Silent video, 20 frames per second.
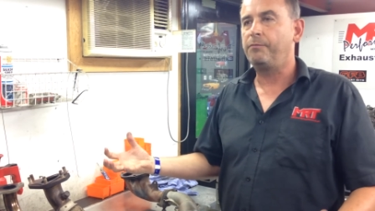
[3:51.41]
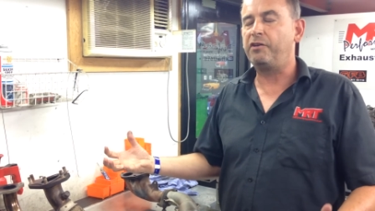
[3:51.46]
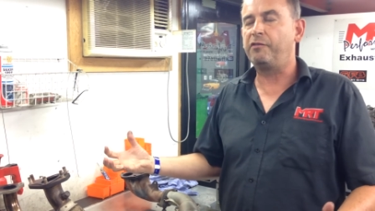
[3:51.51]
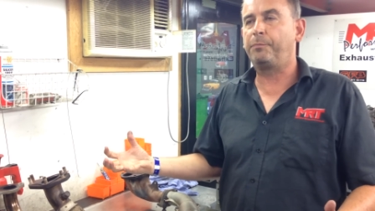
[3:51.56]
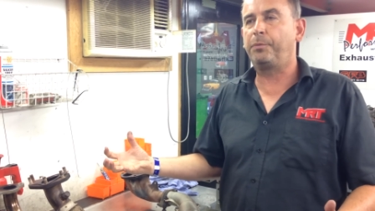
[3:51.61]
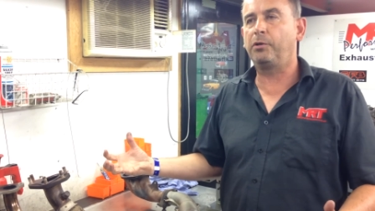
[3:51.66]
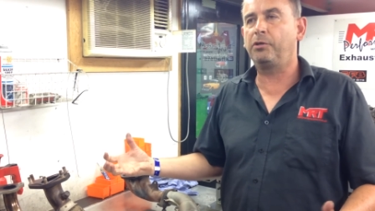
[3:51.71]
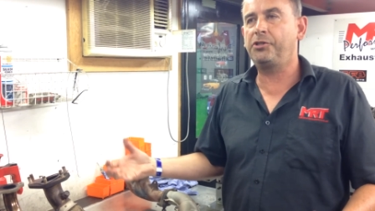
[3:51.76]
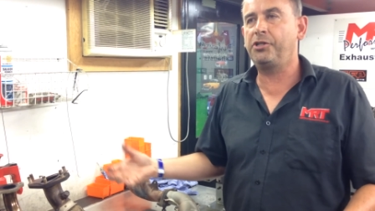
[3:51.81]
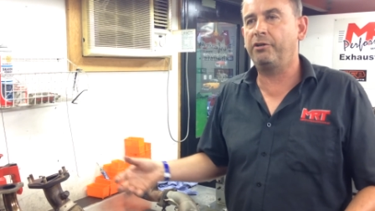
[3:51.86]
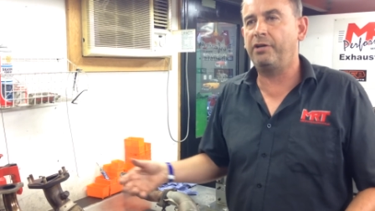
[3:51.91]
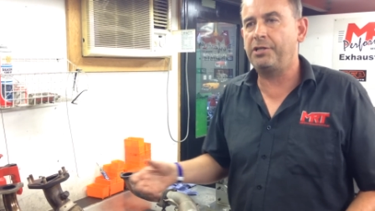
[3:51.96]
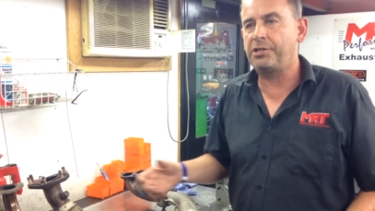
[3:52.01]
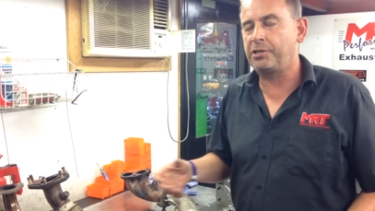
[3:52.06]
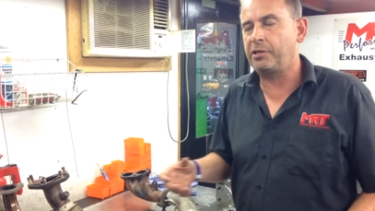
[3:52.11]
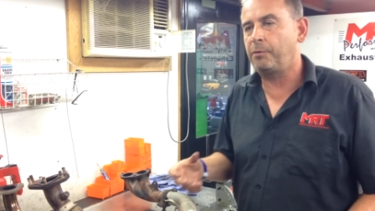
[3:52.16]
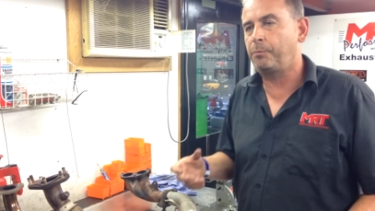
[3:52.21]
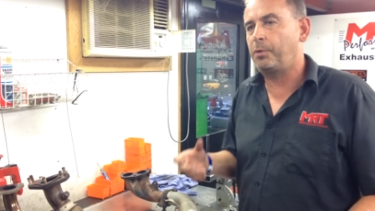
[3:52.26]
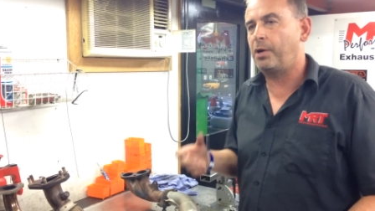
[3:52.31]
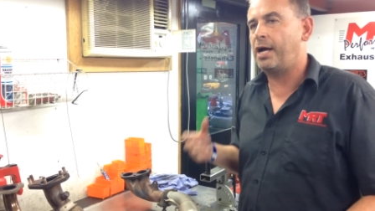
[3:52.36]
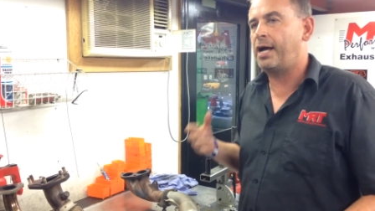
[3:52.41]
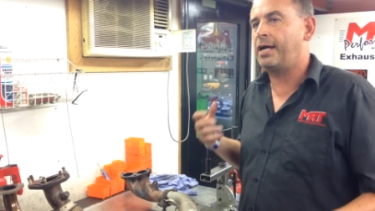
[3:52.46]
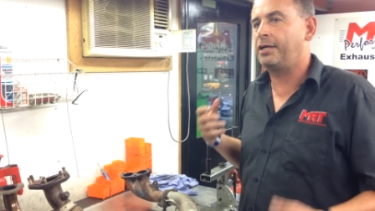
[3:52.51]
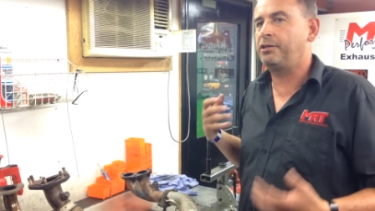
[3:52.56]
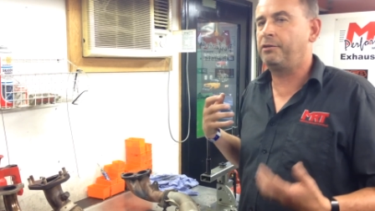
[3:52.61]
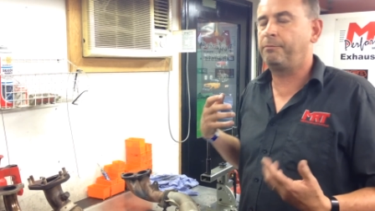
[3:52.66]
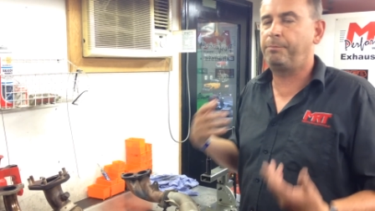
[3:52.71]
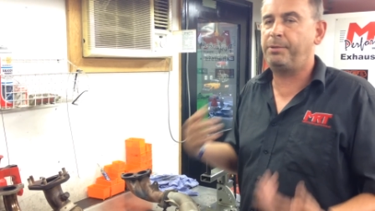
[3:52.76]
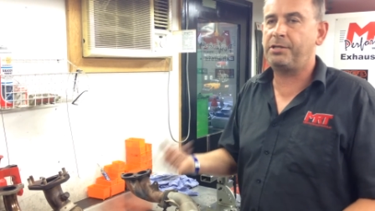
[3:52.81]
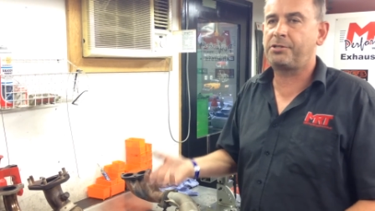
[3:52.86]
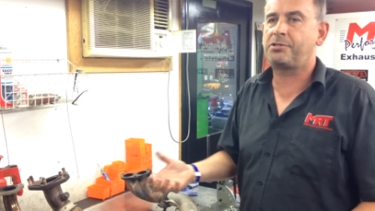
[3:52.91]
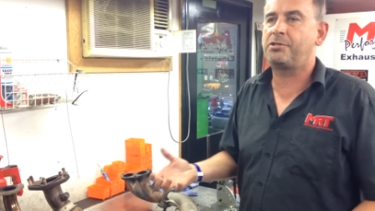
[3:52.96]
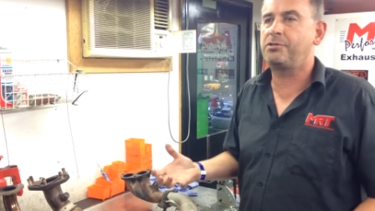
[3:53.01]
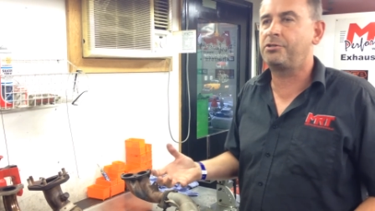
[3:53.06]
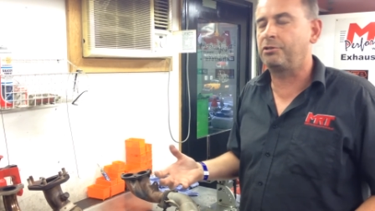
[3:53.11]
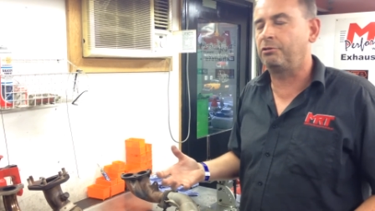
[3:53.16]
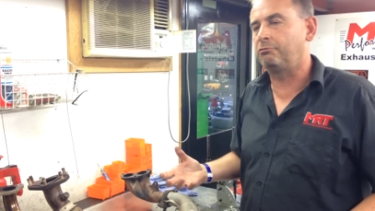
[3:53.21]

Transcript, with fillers: you've pulled your engine apart, your pistons